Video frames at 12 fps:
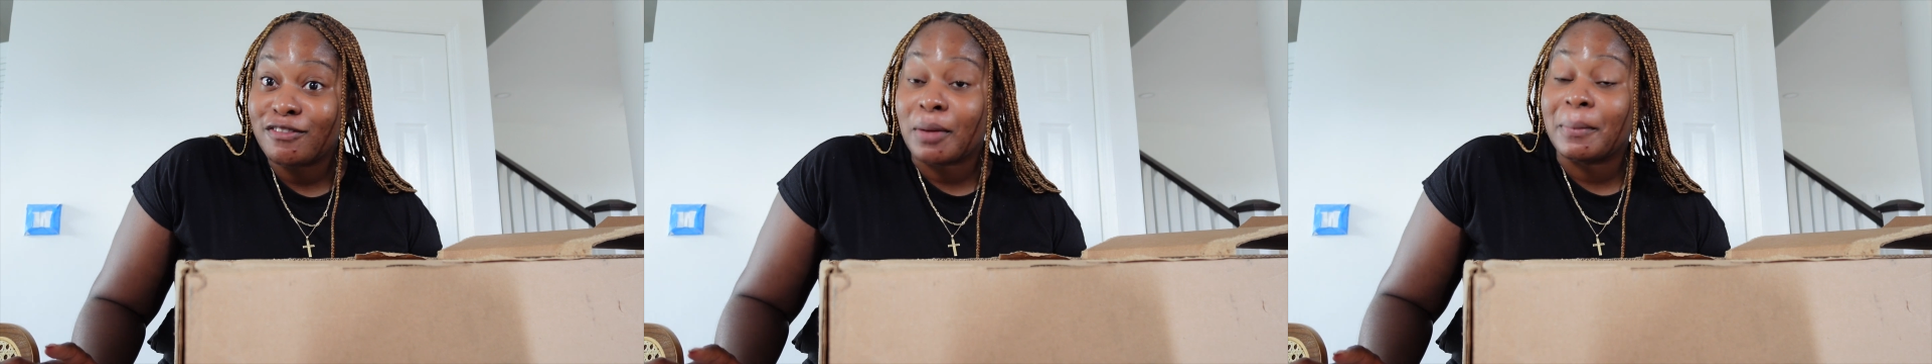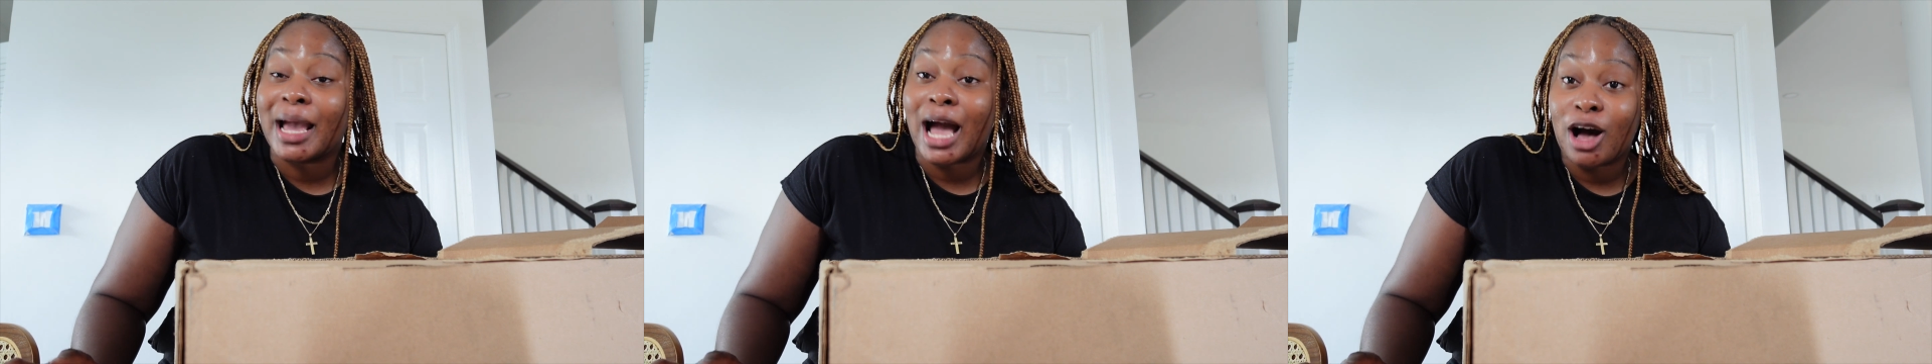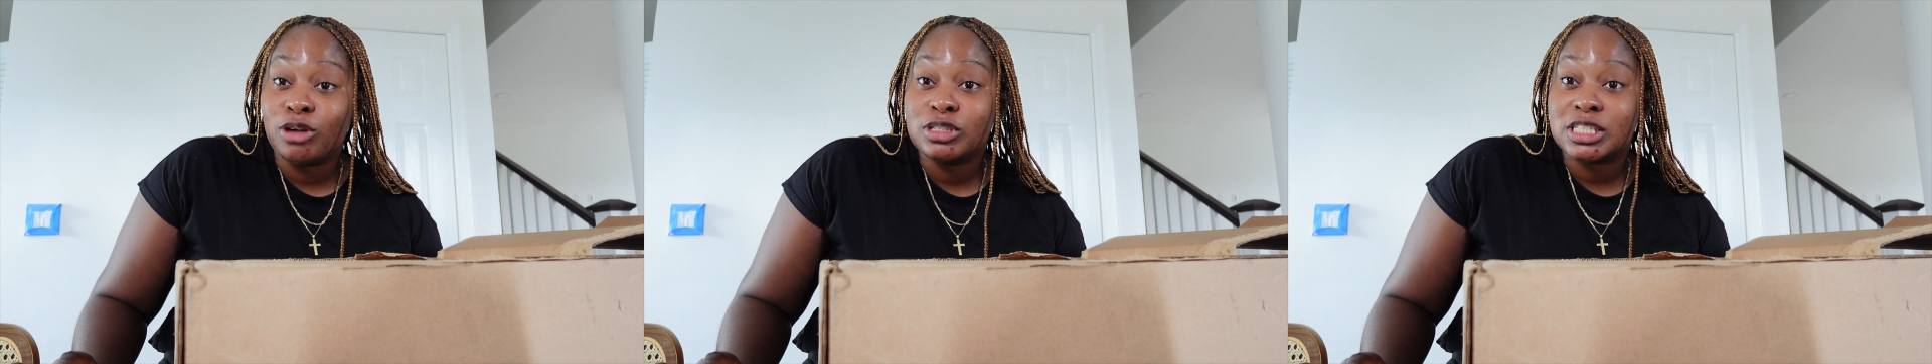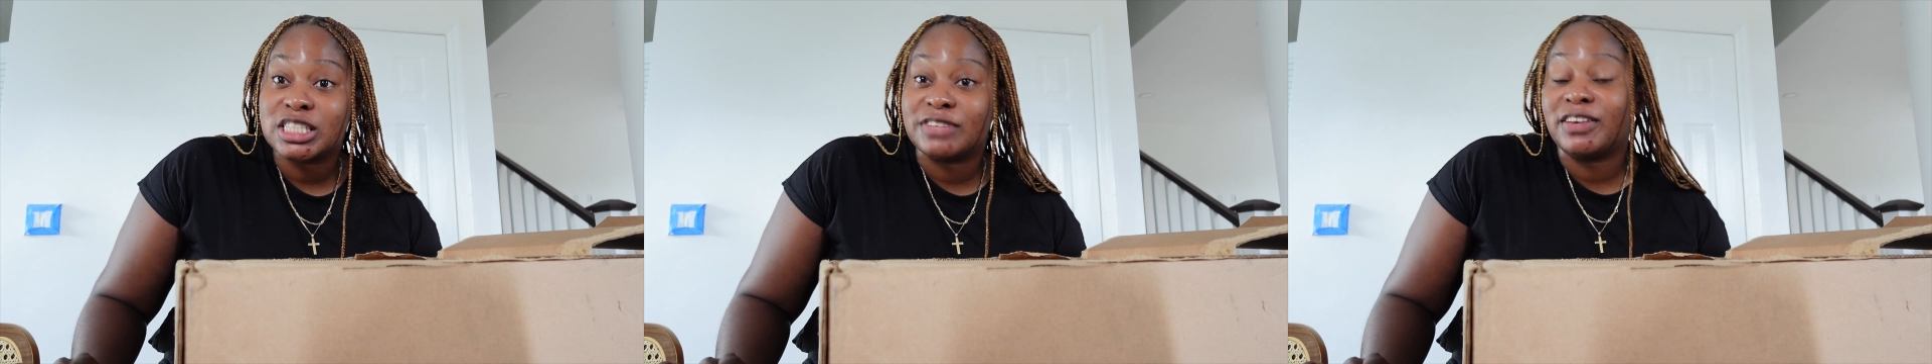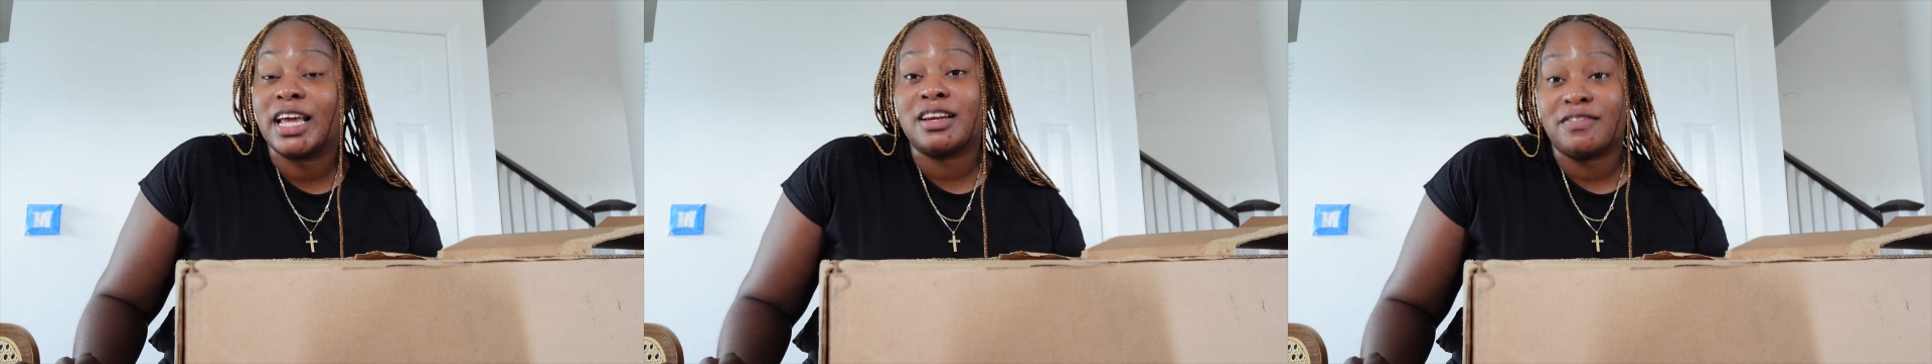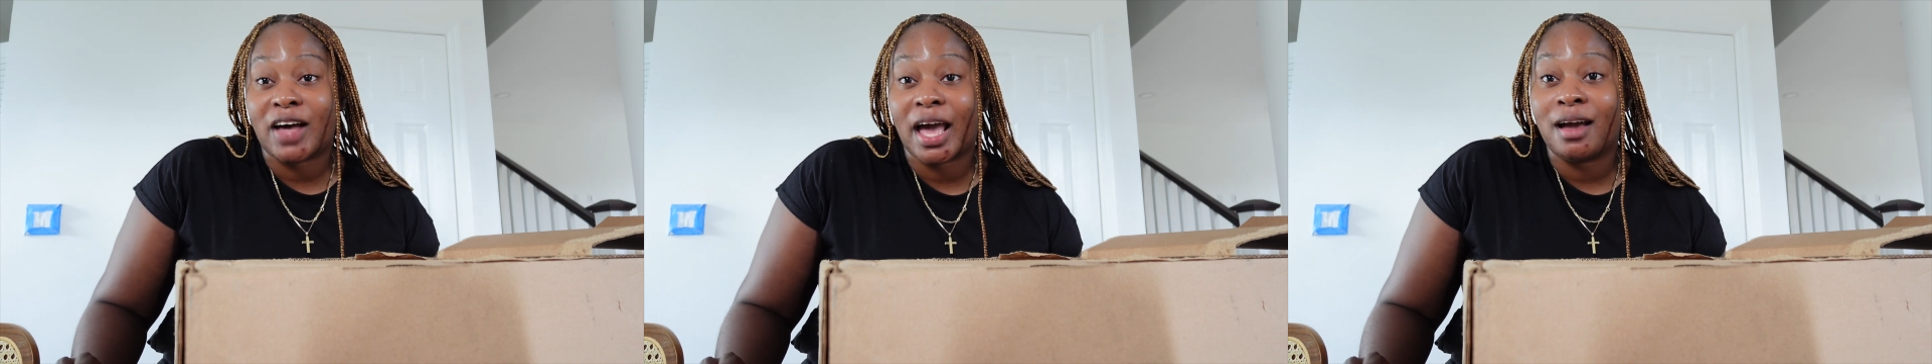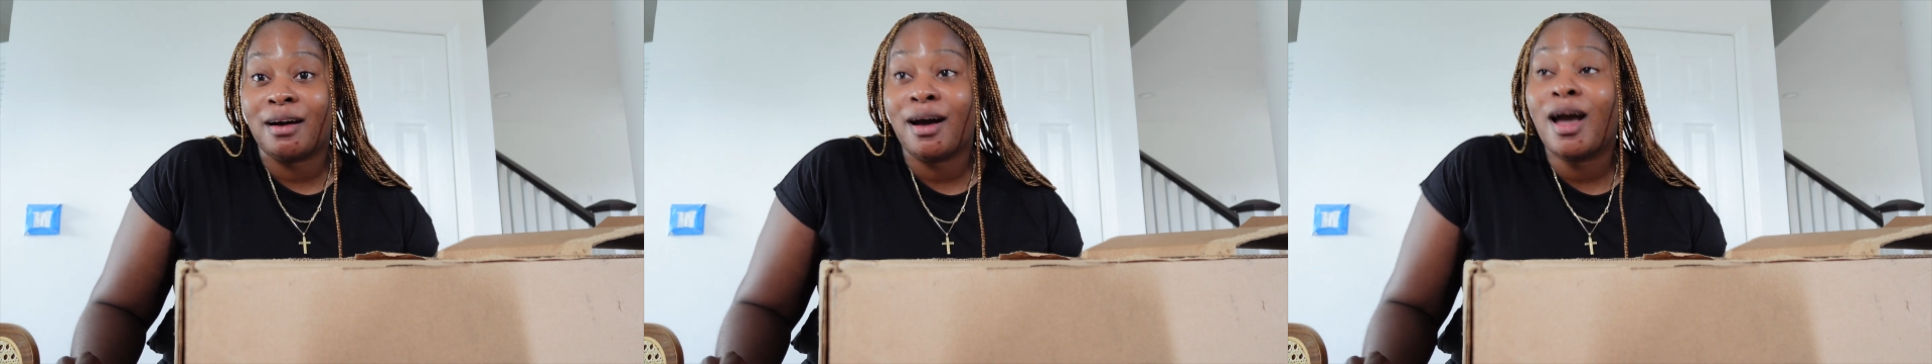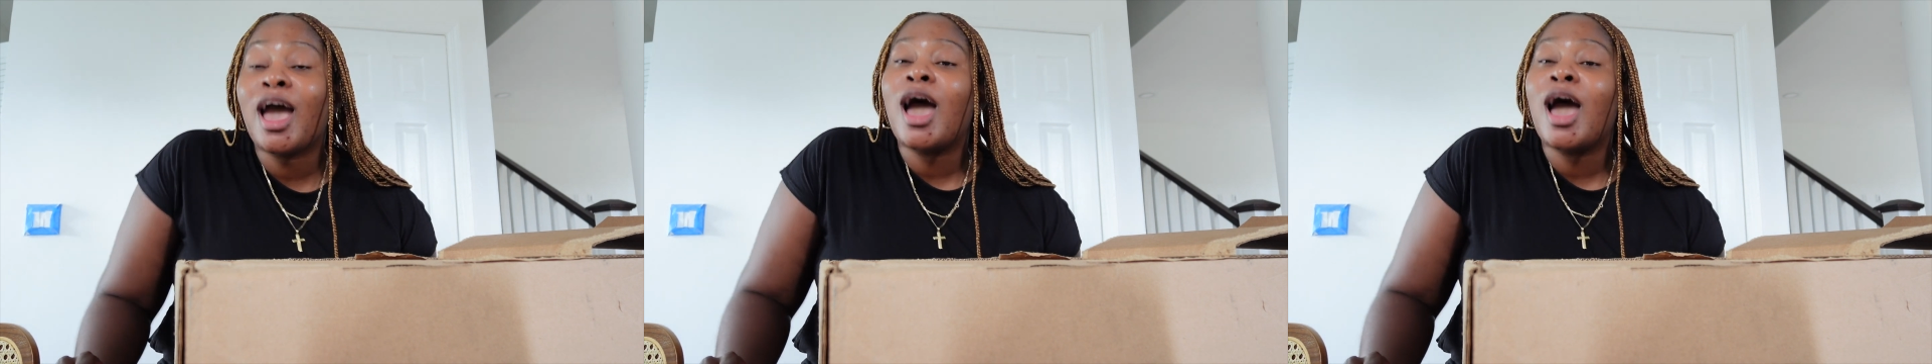from my house to fling the fire,